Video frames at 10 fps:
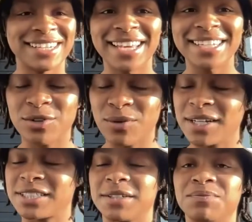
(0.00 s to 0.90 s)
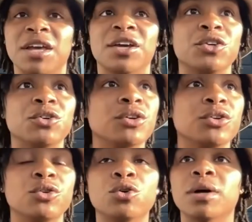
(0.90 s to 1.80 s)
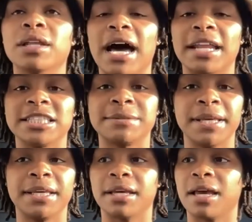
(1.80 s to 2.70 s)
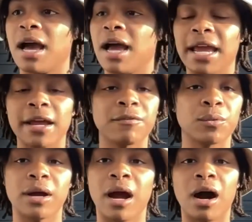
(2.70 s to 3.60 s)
Next question. You do a lot of speaking everywhere,